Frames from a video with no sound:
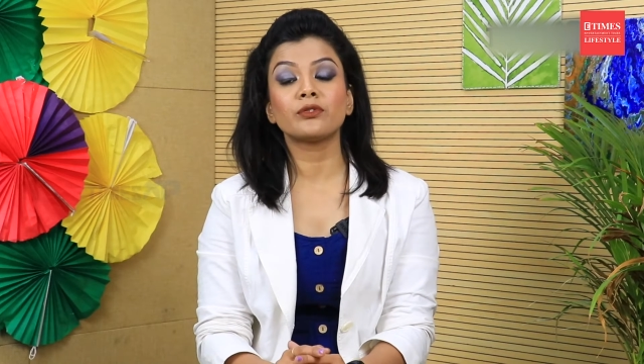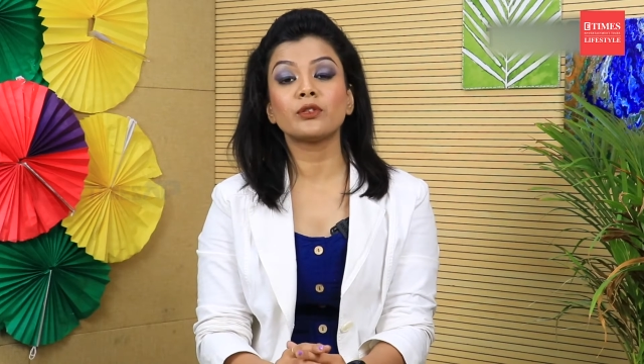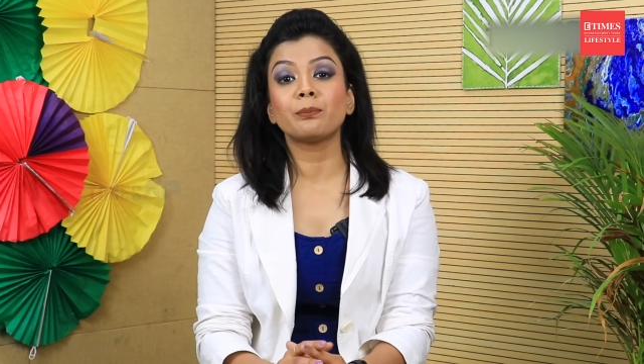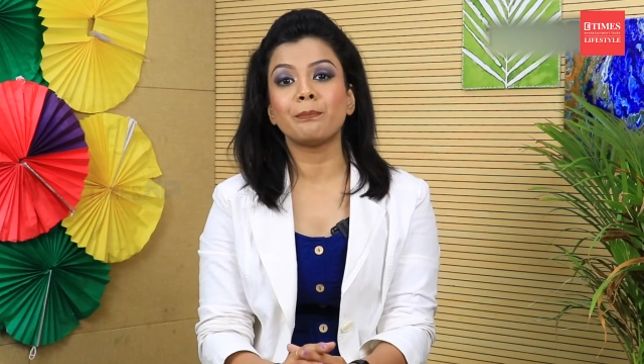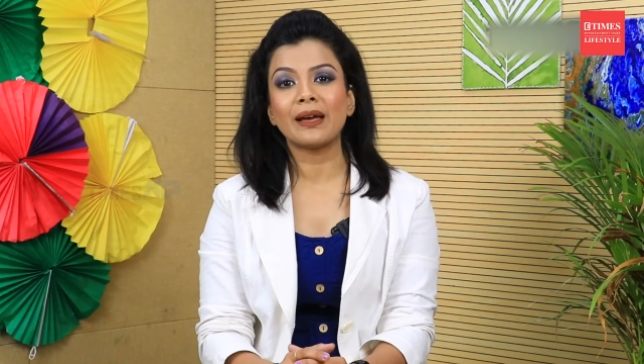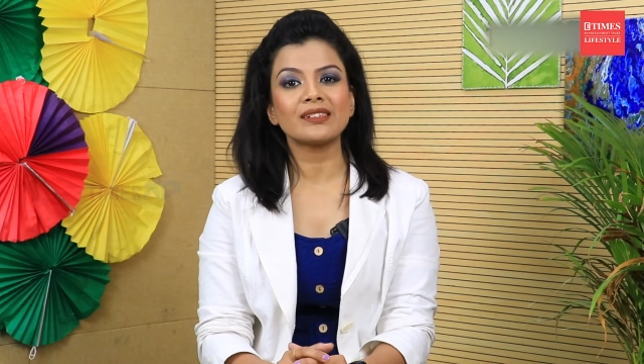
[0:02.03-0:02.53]
the
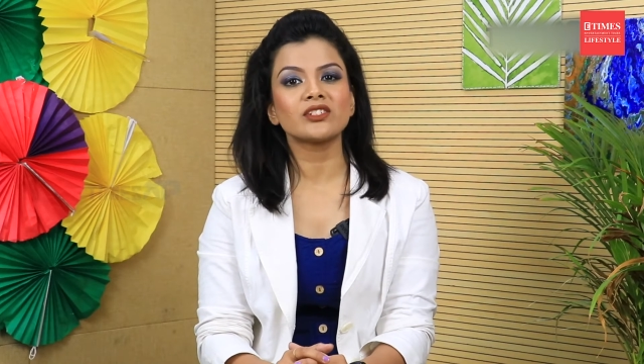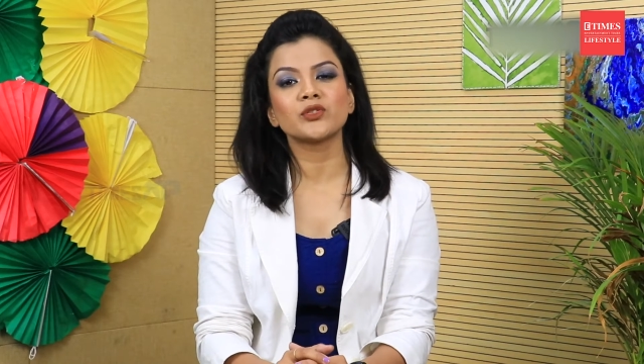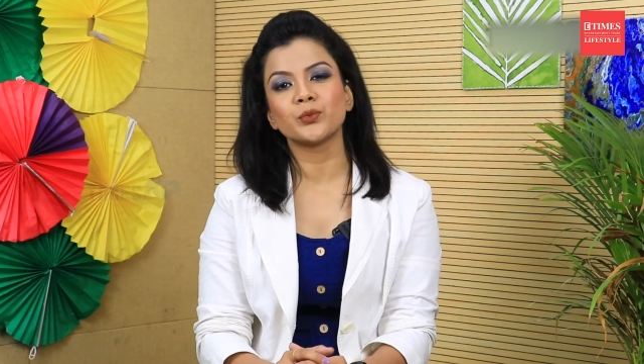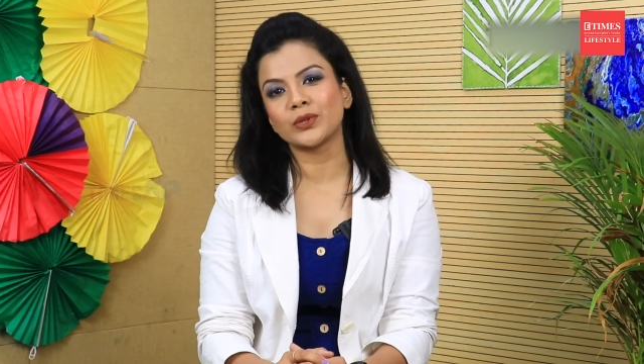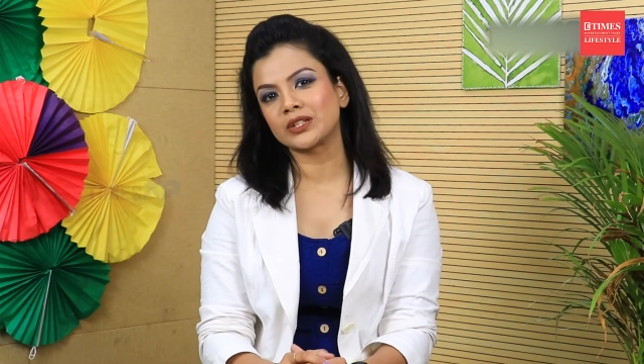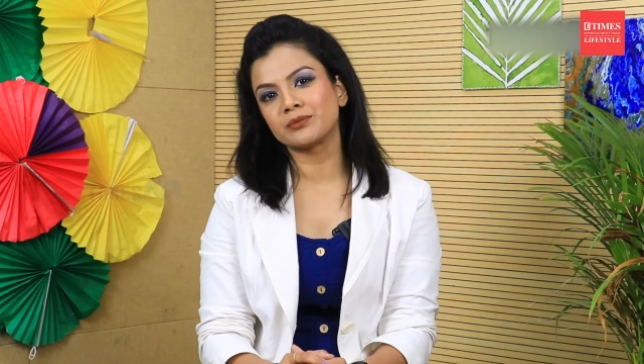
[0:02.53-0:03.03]
best
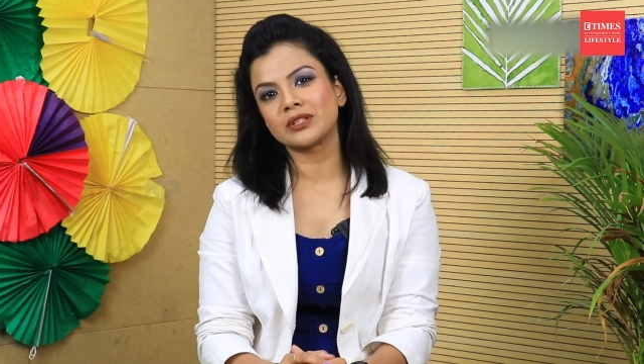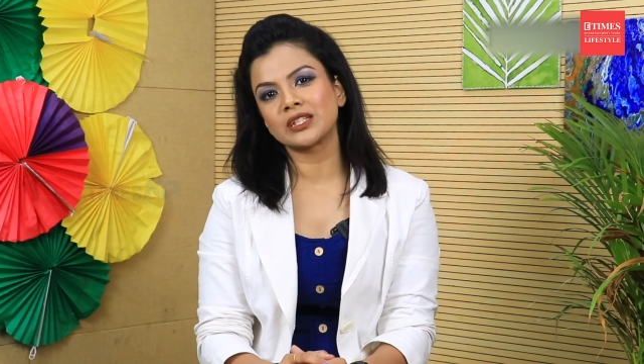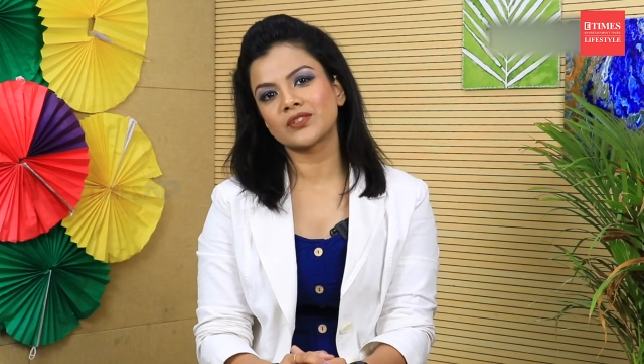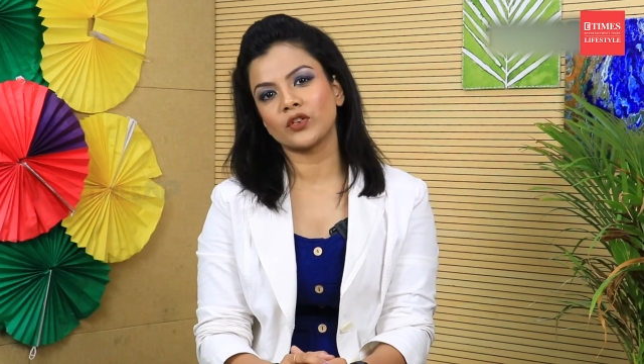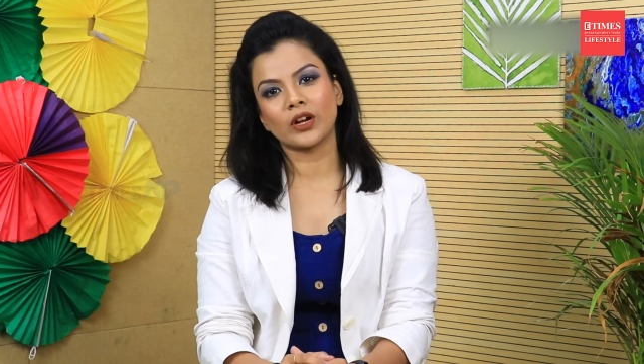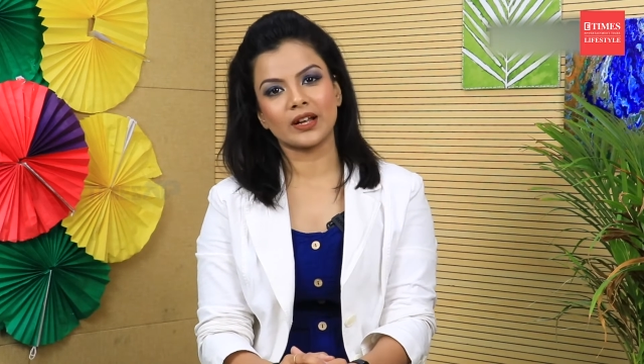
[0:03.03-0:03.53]
vitamins
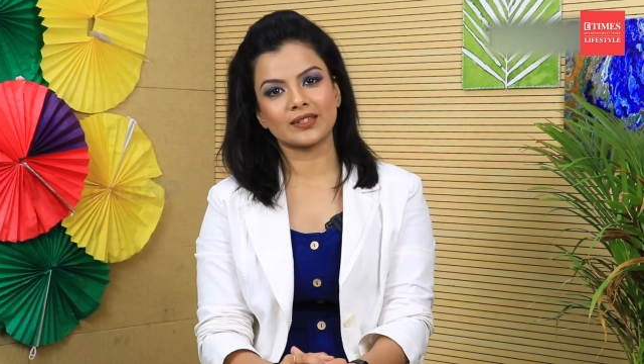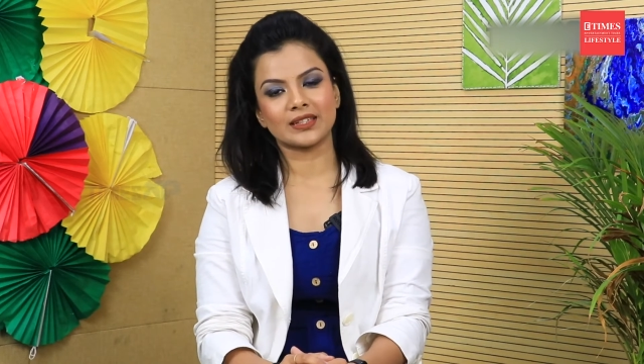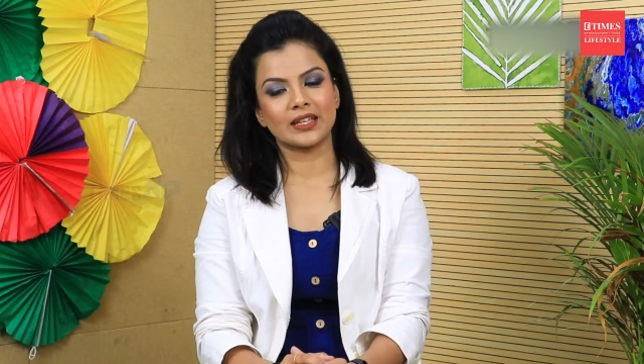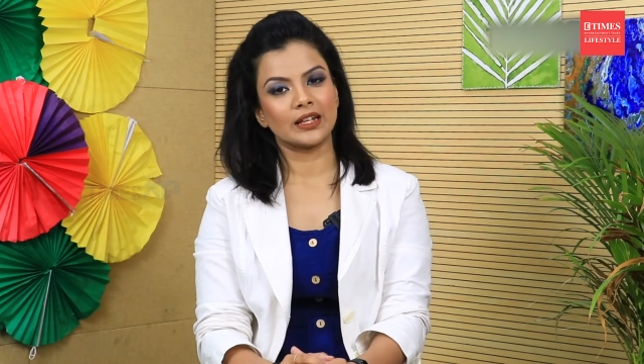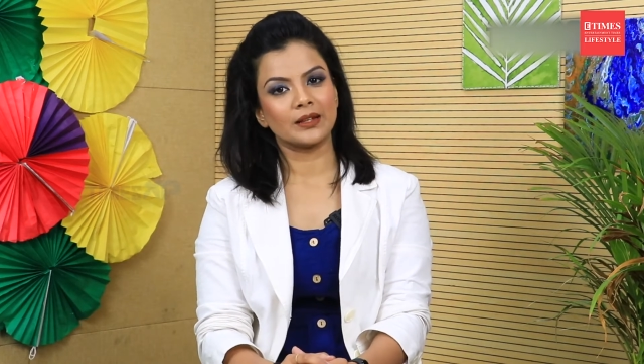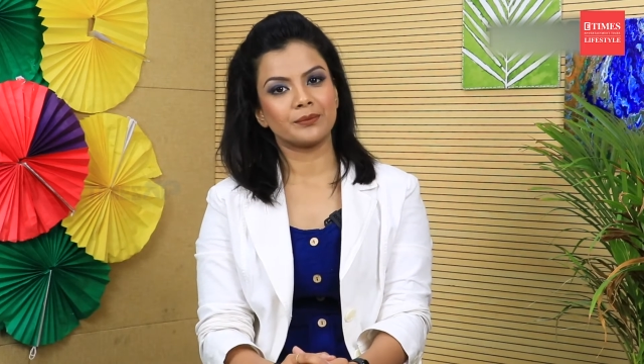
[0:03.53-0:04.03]
for our
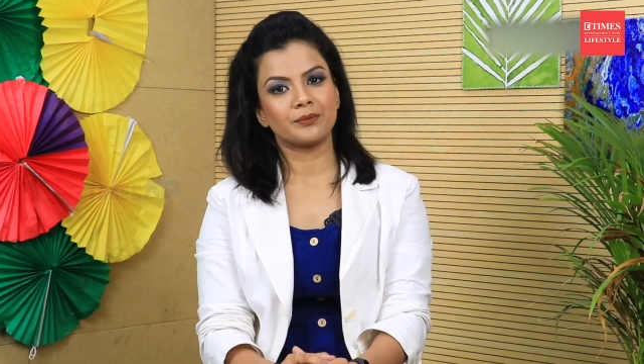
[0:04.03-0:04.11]
skin.